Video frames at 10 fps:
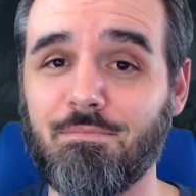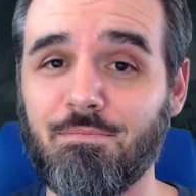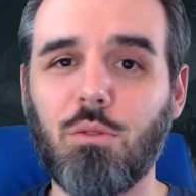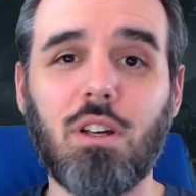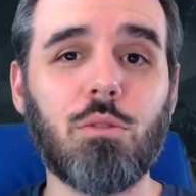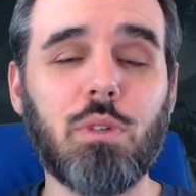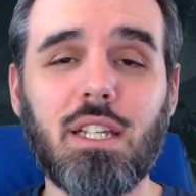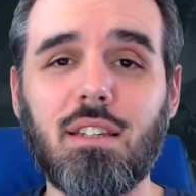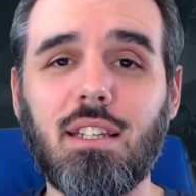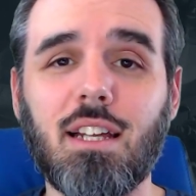So why don't we
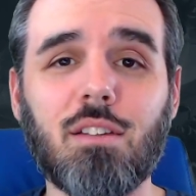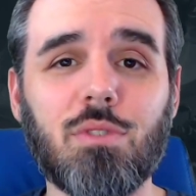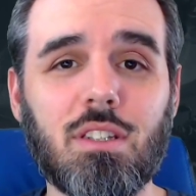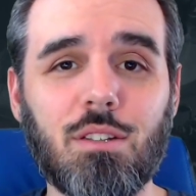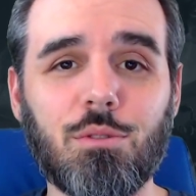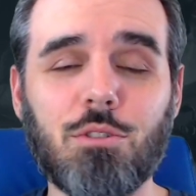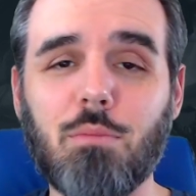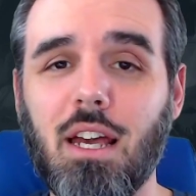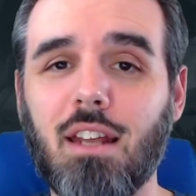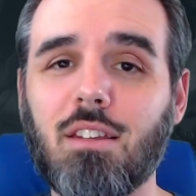get the elephant in the
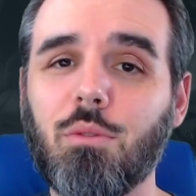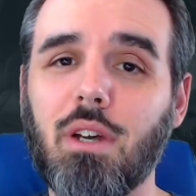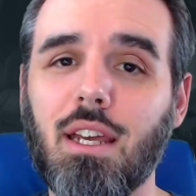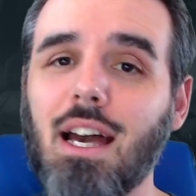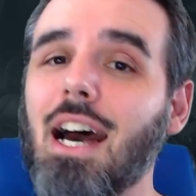room out of the way?